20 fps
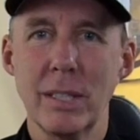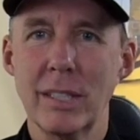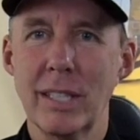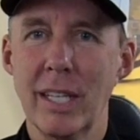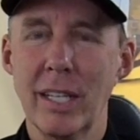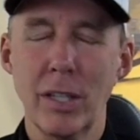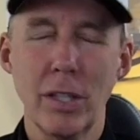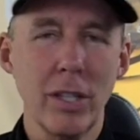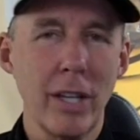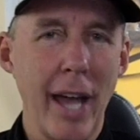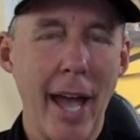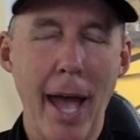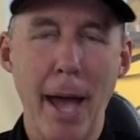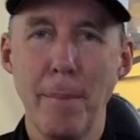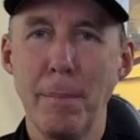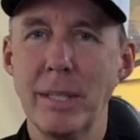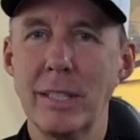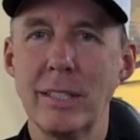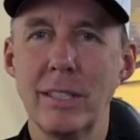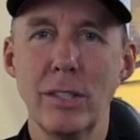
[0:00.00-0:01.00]
getting good
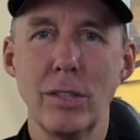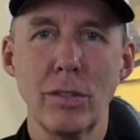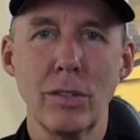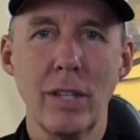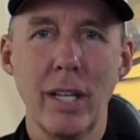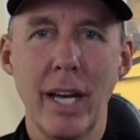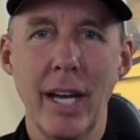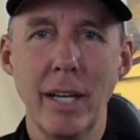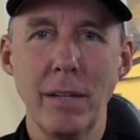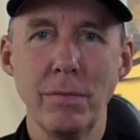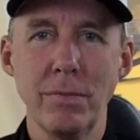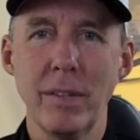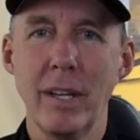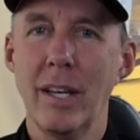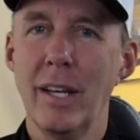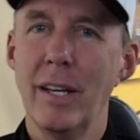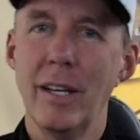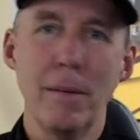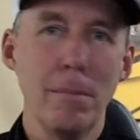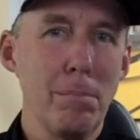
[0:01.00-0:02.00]
habits in your life,
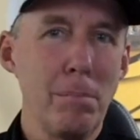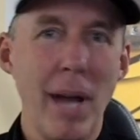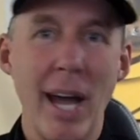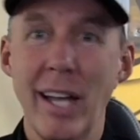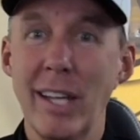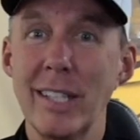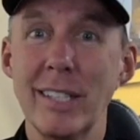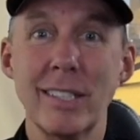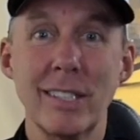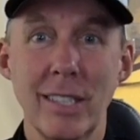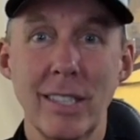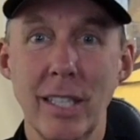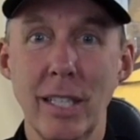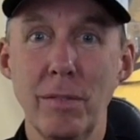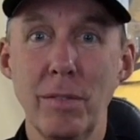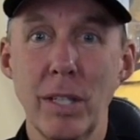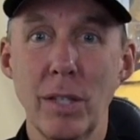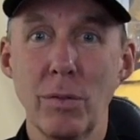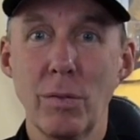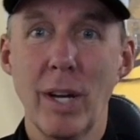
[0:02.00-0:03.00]
balanced
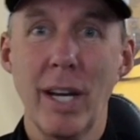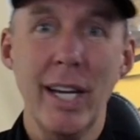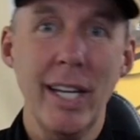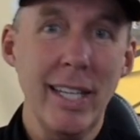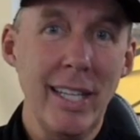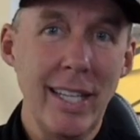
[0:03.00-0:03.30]
living, right?